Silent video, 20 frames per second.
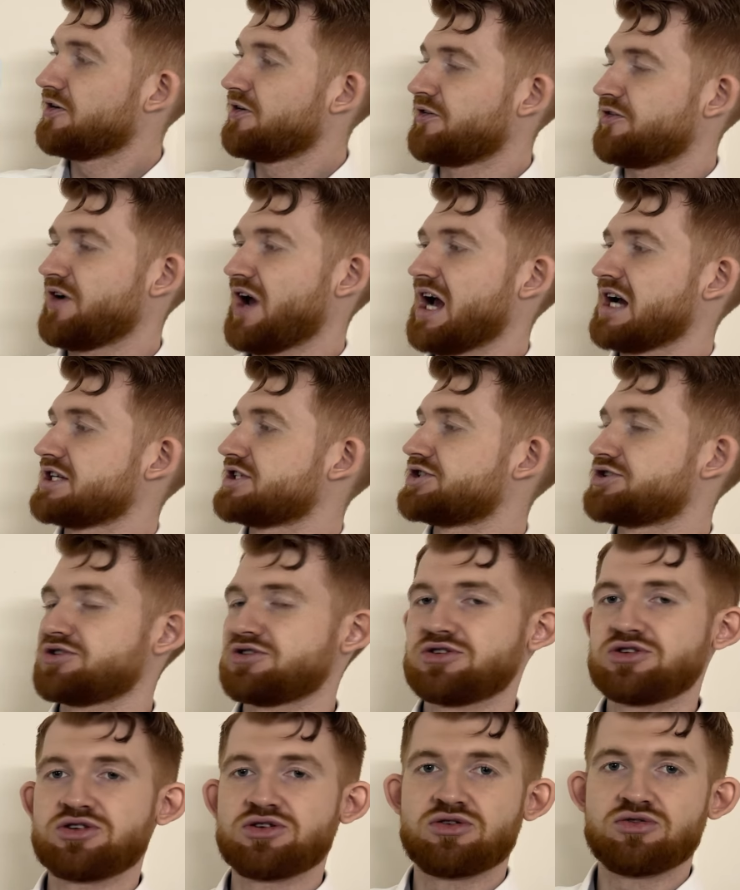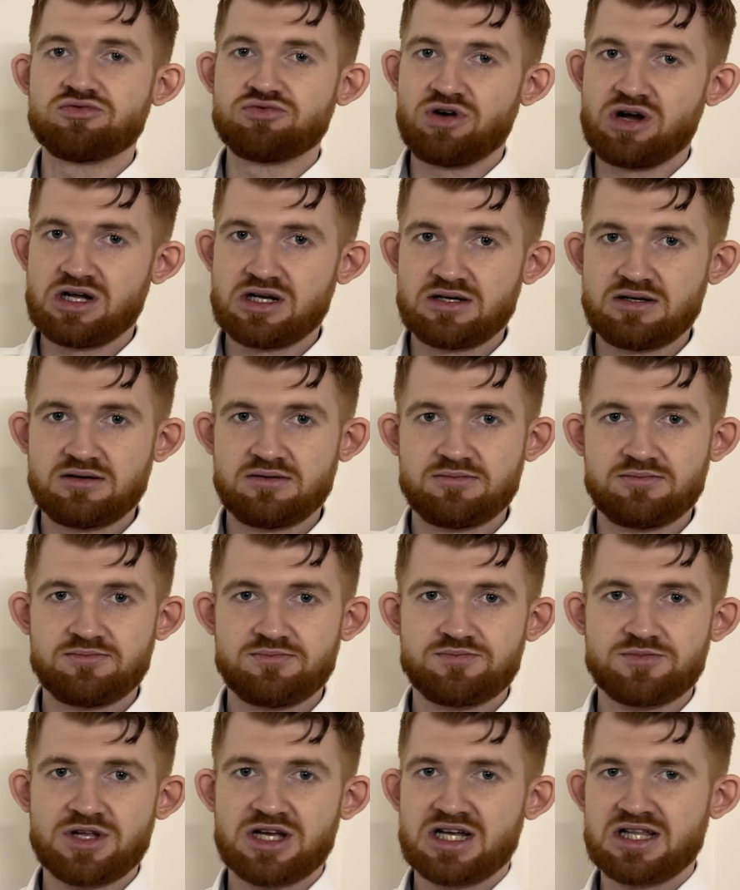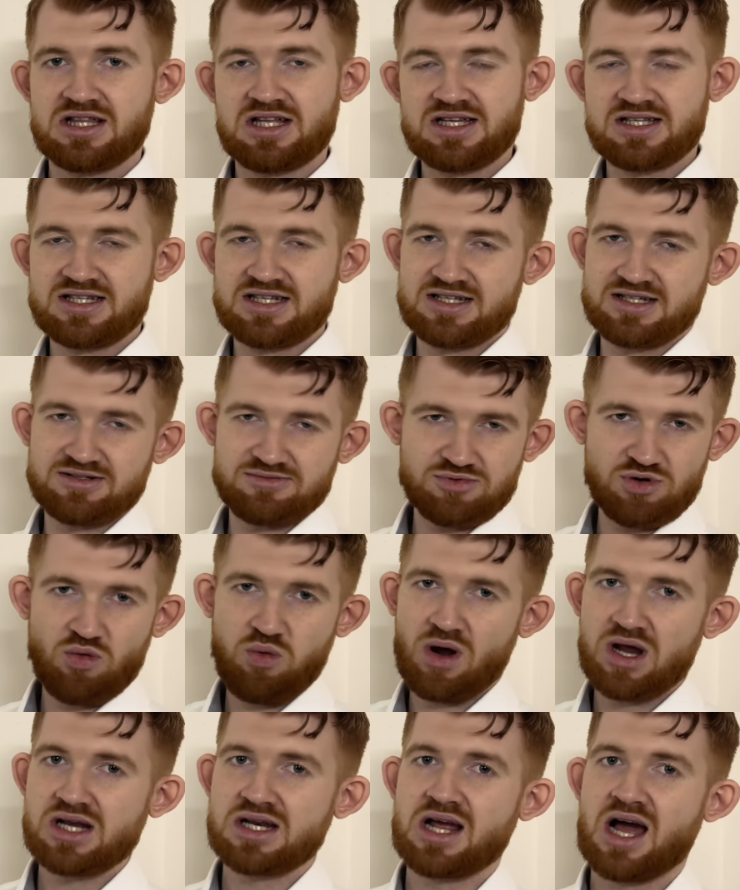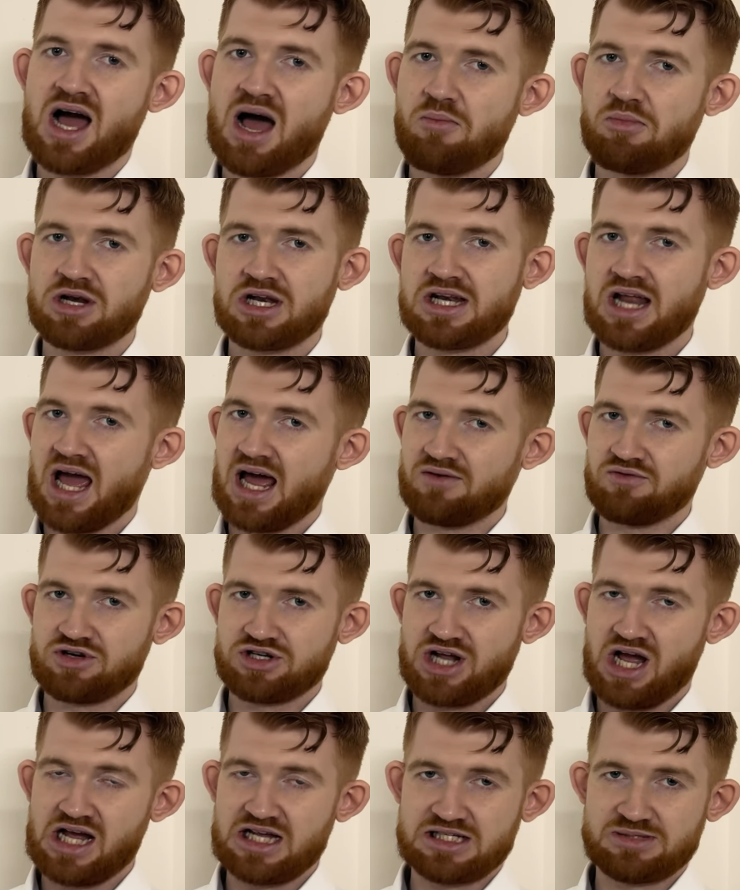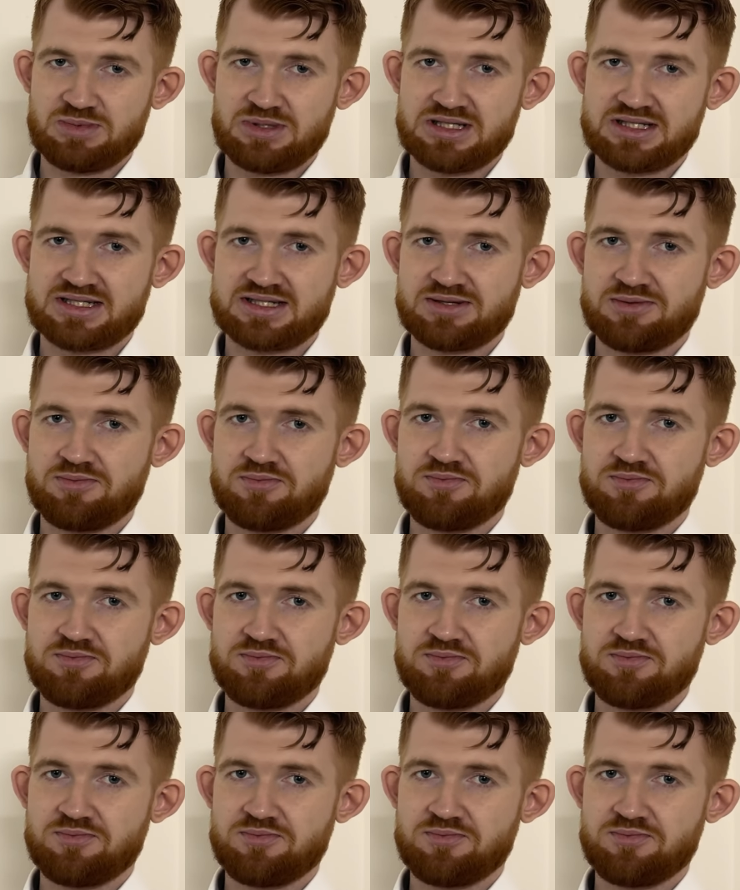faster you'll run. This is quite common in advertisements.